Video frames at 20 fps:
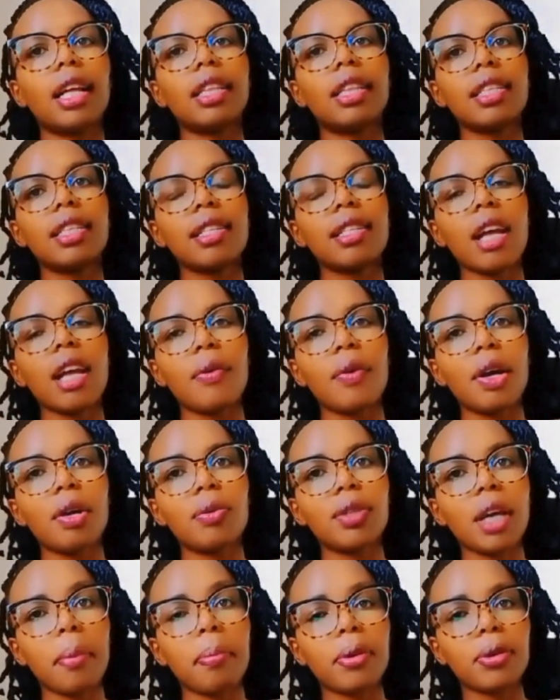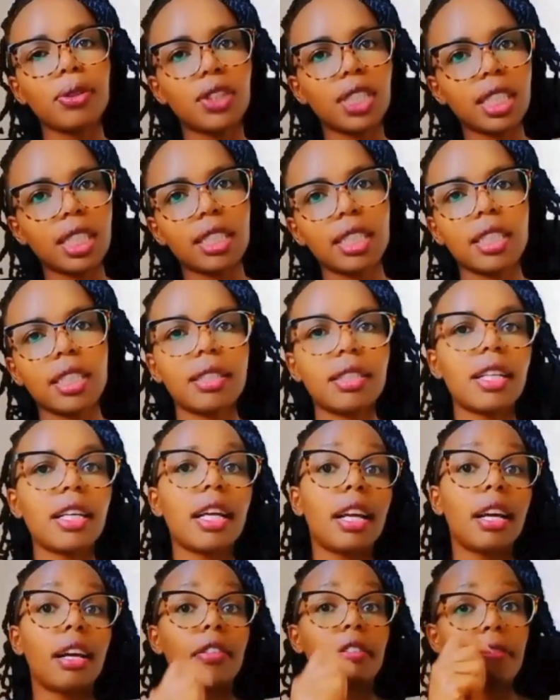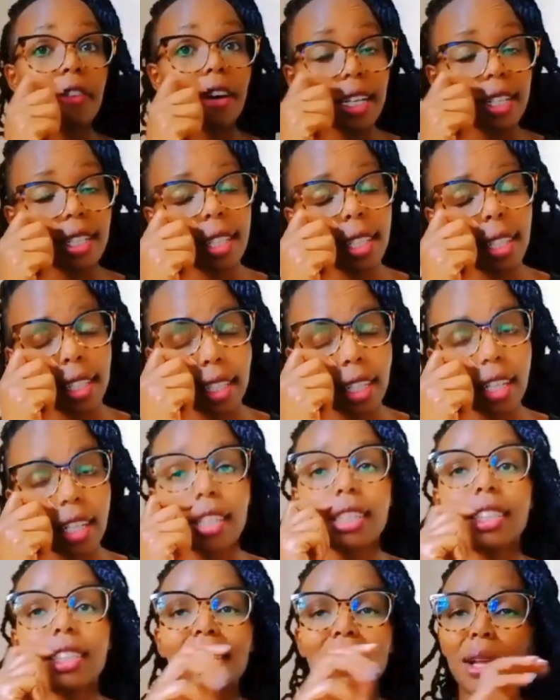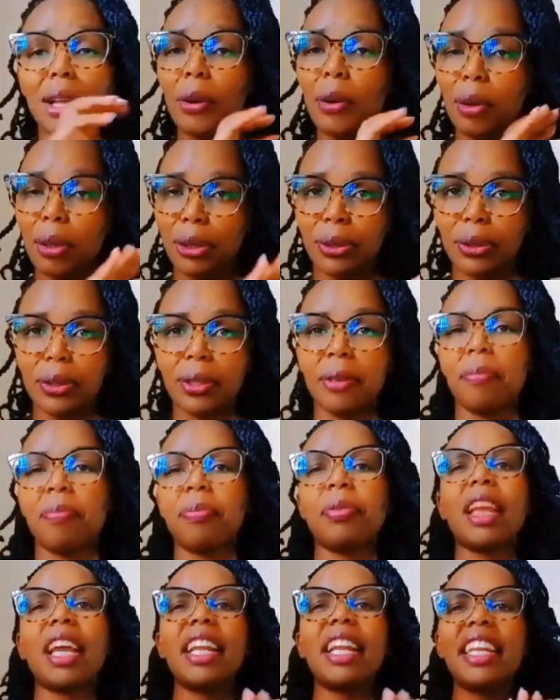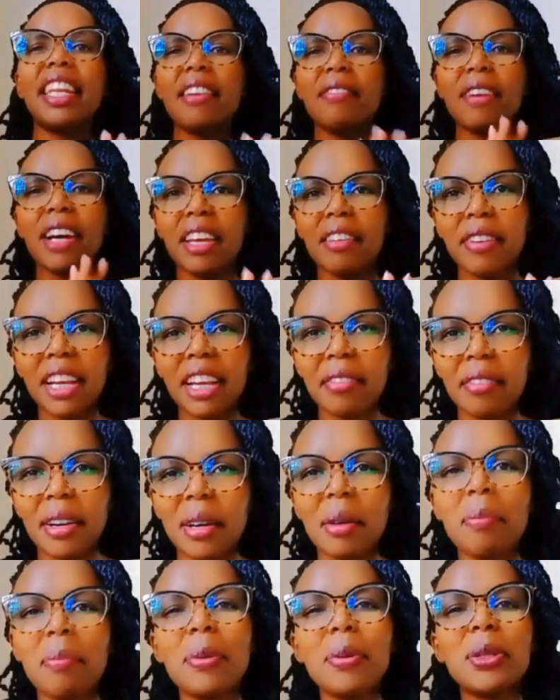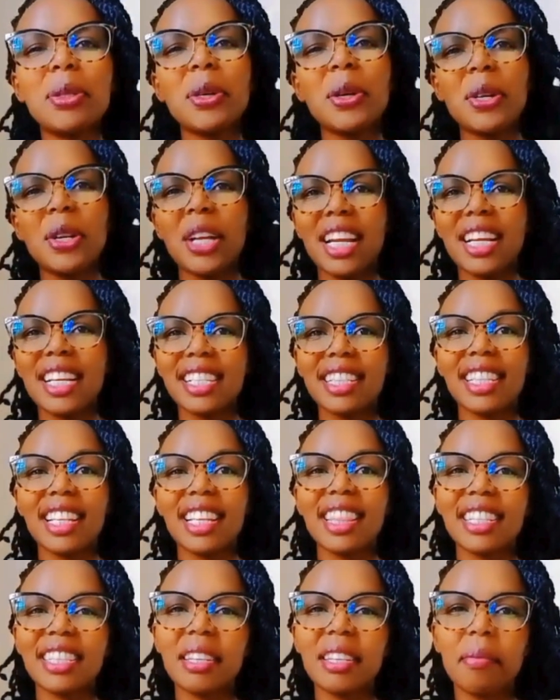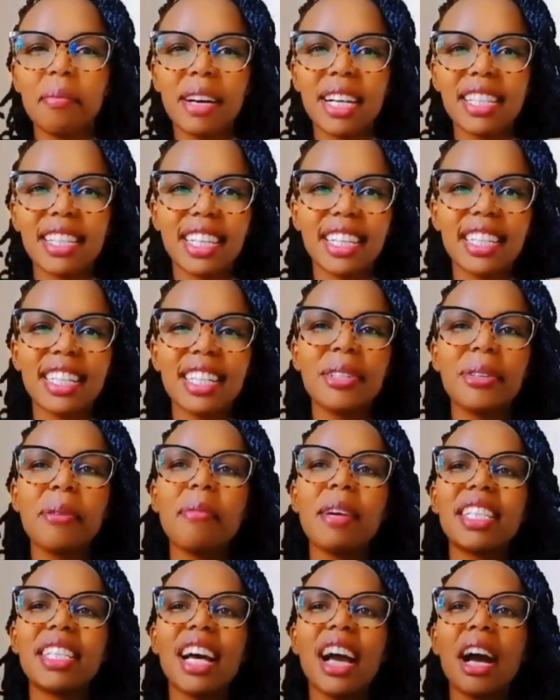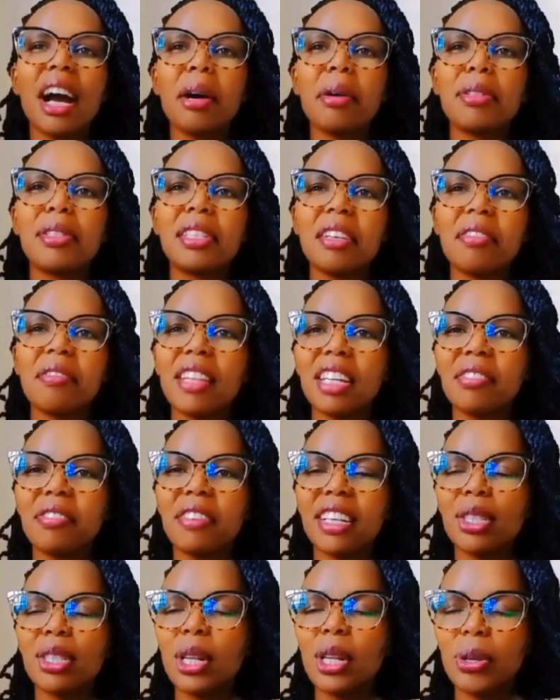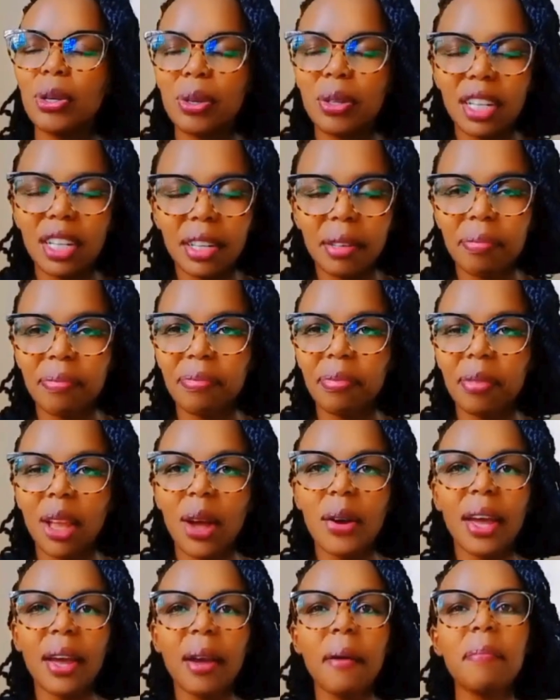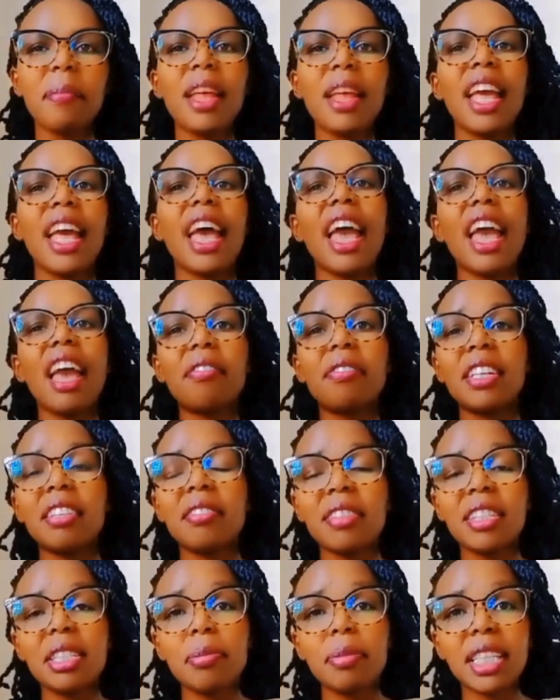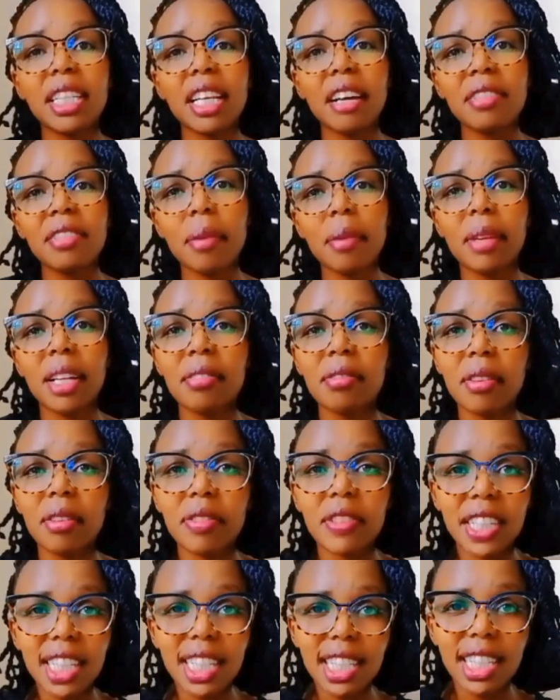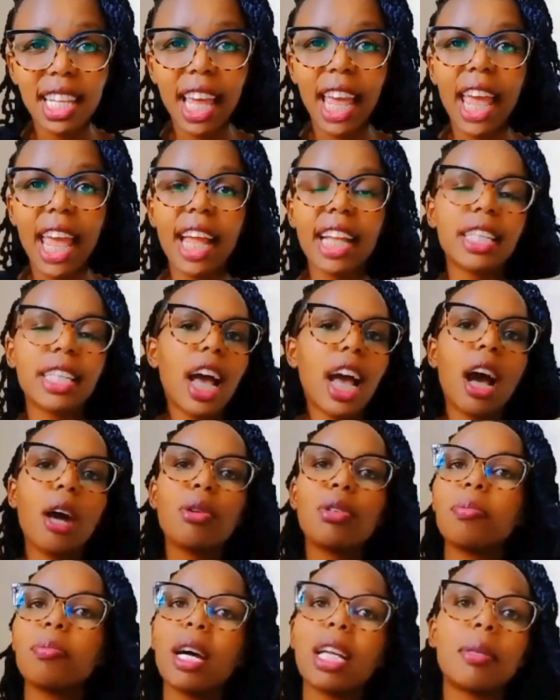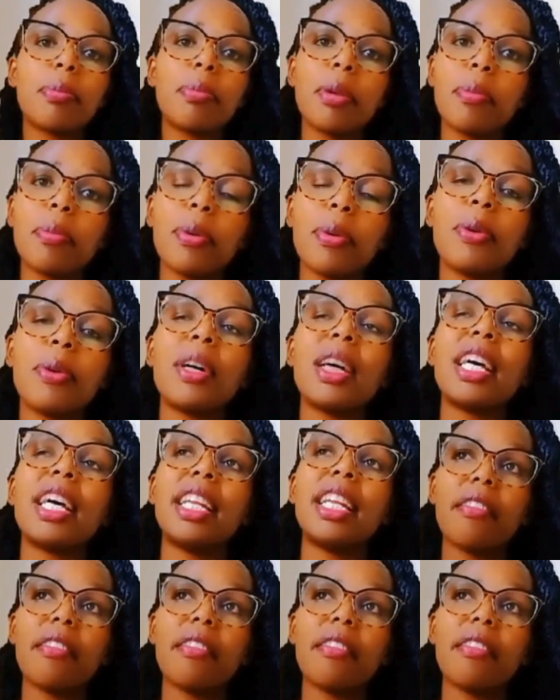This is how I would approach it. First, just a caution. Never ever ever put all your eggs in the same basket, no matter how safe that funds look. Okay, every investment has some level of risk, and how smart people